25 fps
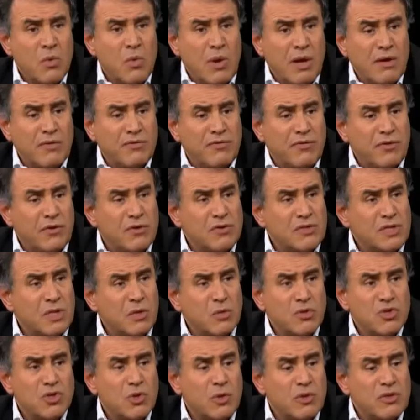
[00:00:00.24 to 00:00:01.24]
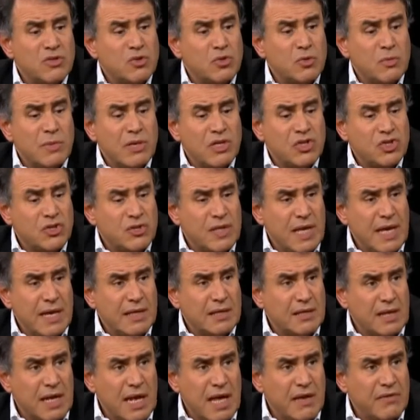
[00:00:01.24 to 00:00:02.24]
One first in which there was too much
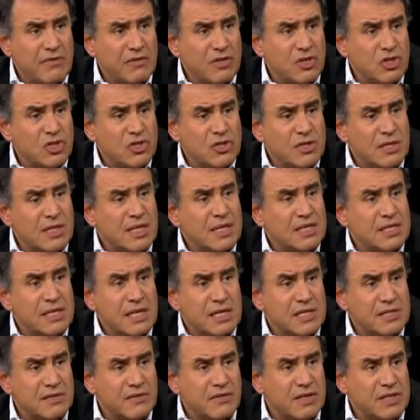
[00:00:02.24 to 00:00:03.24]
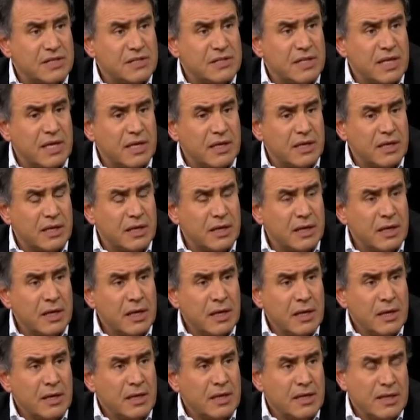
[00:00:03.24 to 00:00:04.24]
debt, leverage, and excessive risk-taking
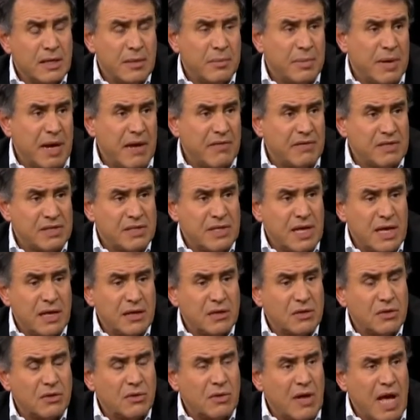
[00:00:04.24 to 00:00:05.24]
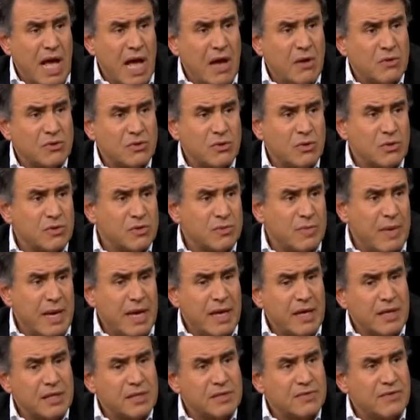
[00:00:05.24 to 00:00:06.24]
in the private sector, households,
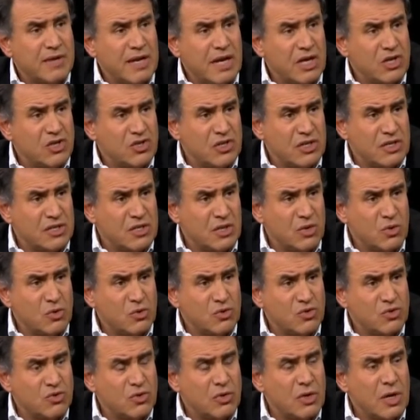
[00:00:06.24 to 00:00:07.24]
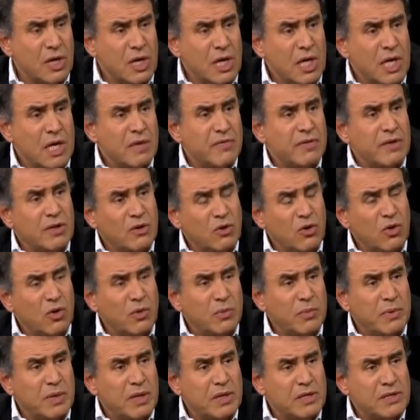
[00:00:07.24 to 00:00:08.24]
banks, financial institutions, even
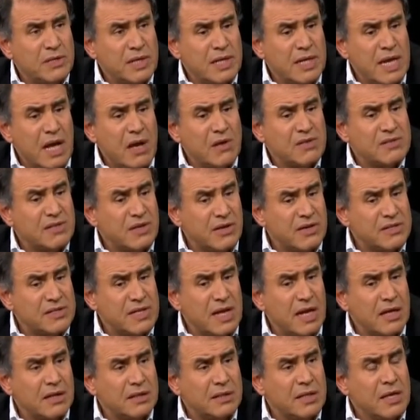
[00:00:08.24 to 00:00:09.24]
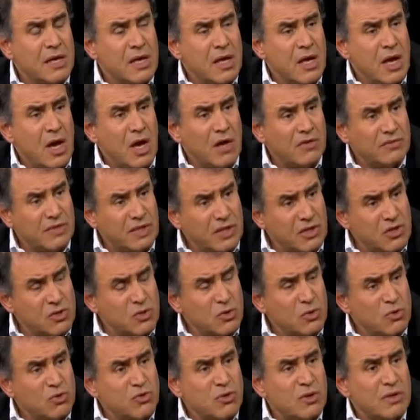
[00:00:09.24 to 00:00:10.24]
corporates. And now as a result of the
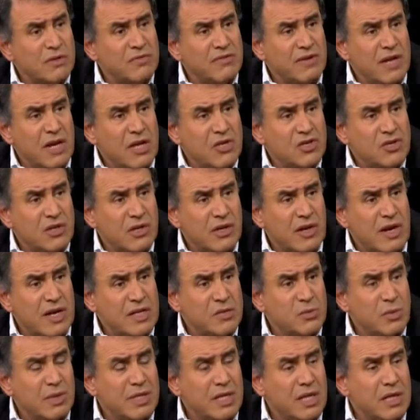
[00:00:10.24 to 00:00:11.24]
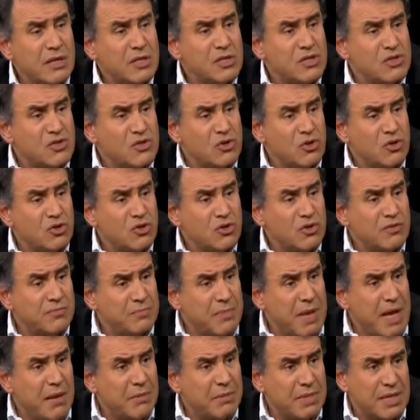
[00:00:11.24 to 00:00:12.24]
resolution of the financial crisis, we had a surge of
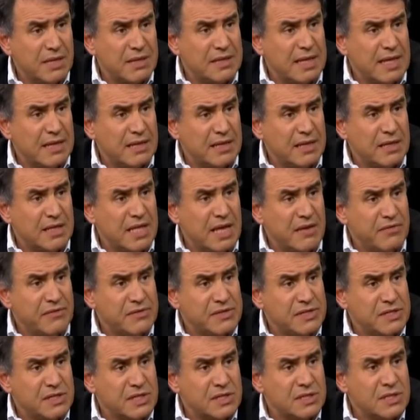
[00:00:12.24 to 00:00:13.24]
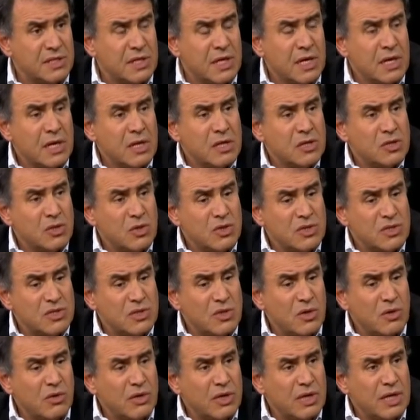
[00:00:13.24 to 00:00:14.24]
public debt and deficits. So
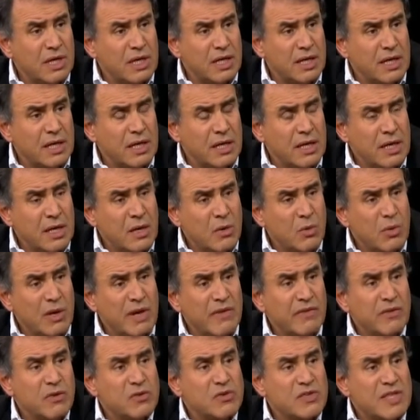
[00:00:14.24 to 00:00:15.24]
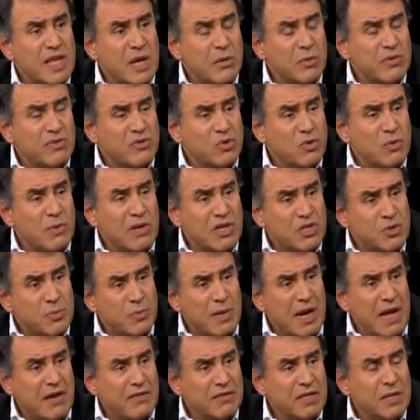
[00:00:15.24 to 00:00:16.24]
historically, whenever you start with too much
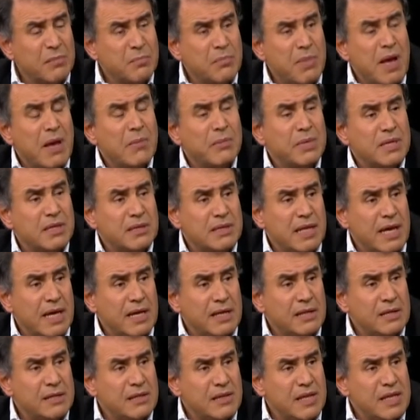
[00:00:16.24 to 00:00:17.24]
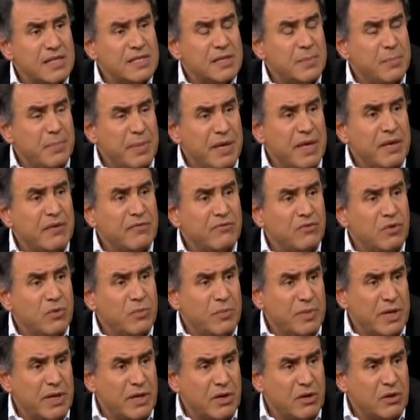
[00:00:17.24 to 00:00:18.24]
private and public debt, there is a painful
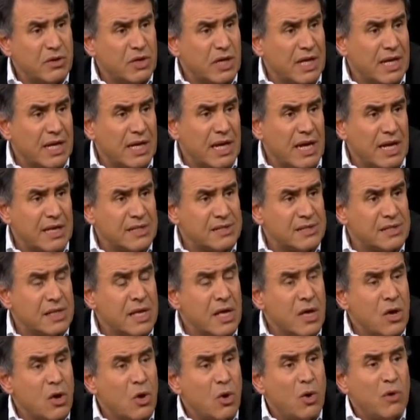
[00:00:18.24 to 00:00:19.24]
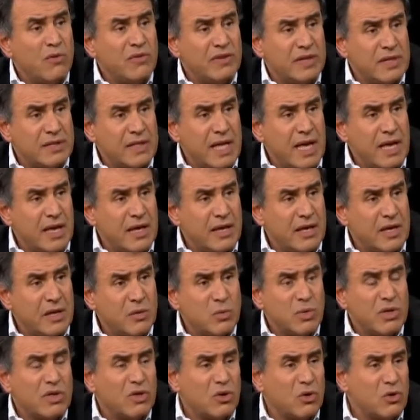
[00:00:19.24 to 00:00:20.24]
period that can last over a
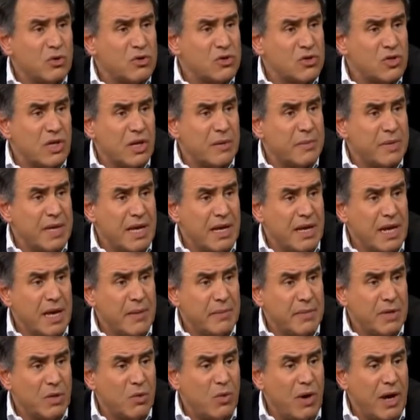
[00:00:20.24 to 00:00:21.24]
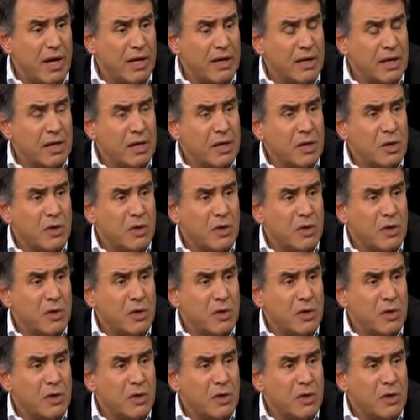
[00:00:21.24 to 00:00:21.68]
decade where growth is going to be anemic. Why?